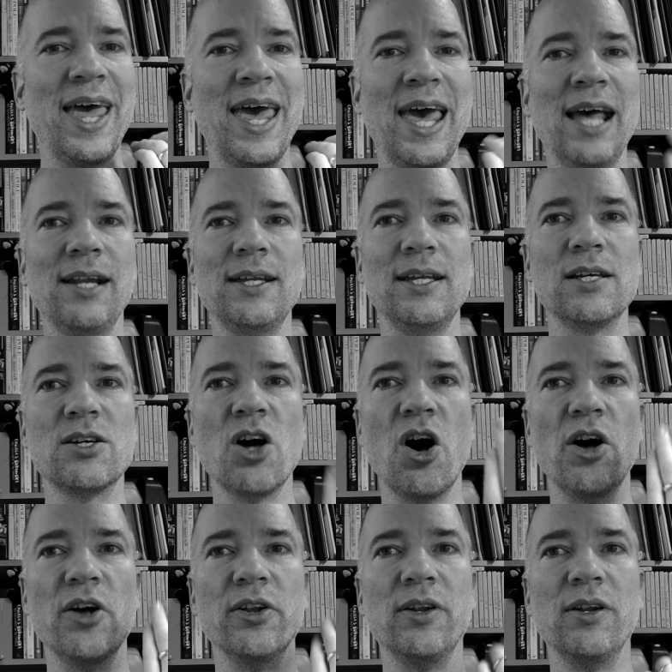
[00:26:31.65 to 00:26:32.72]

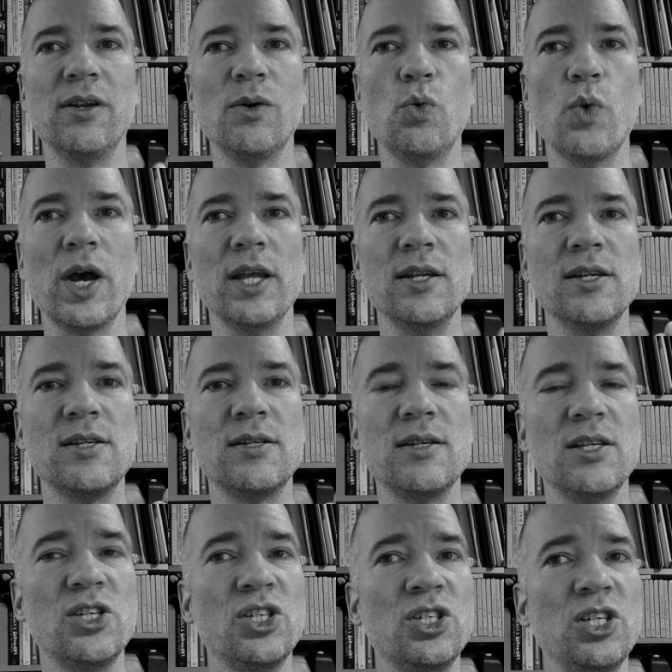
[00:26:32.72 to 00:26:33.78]
Helicon whence
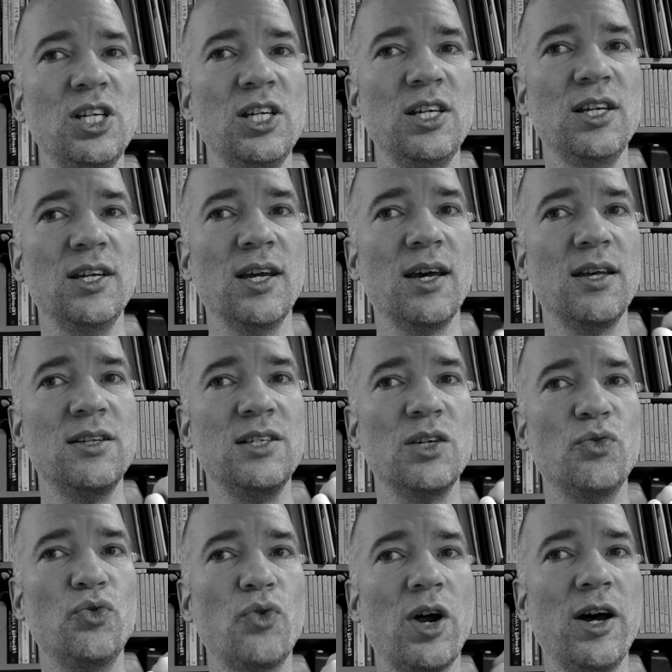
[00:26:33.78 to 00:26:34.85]
she
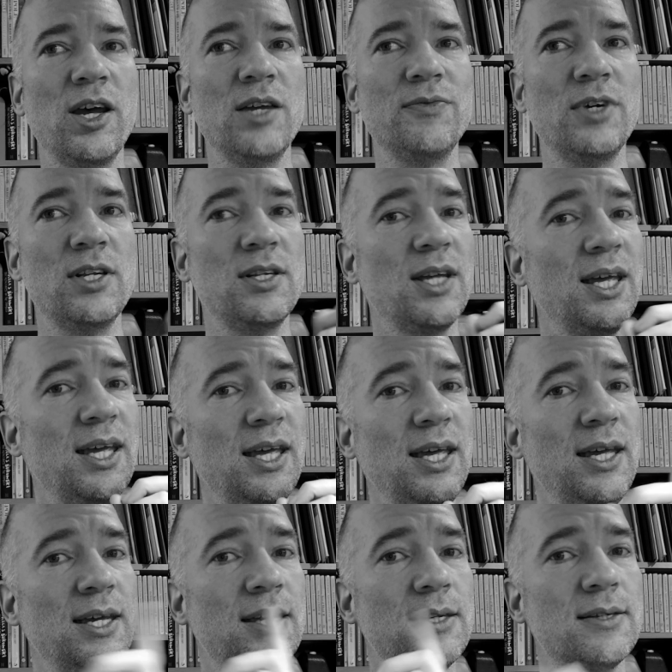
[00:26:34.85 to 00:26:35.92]
derived
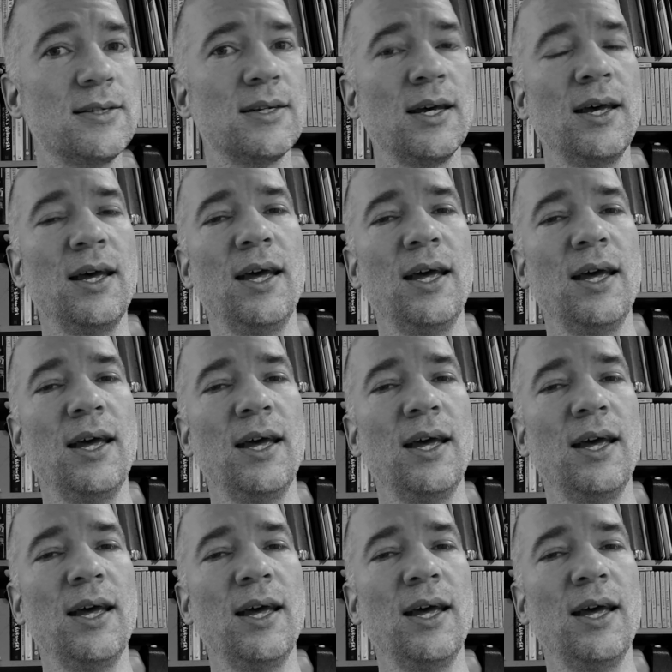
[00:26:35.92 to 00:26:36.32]
is.